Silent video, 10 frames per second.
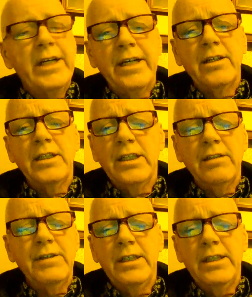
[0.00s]
reality
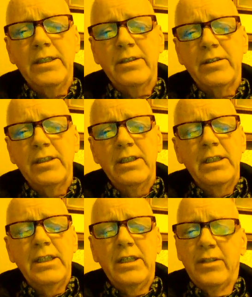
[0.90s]
of it is
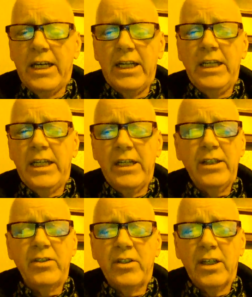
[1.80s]
that any
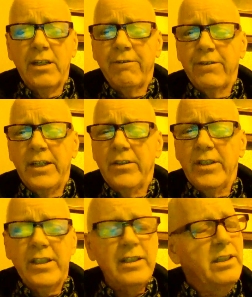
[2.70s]
good stuff? Is
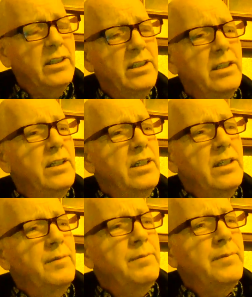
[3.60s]
it?
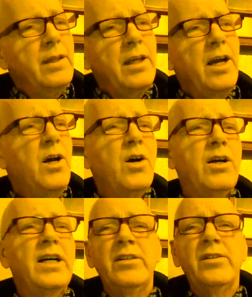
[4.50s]
Not all
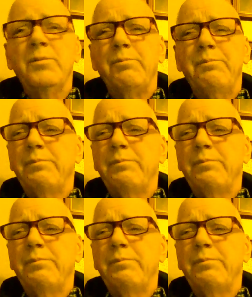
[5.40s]
kinds of.